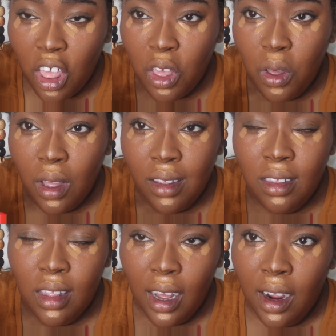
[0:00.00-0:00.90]

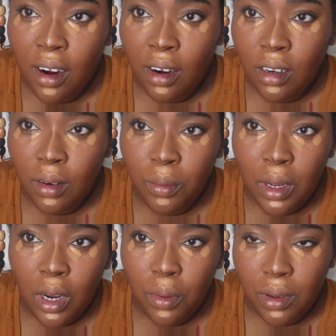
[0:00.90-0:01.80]
It's there. We
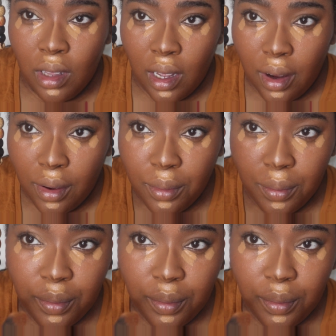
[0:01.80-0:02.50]
know it's there.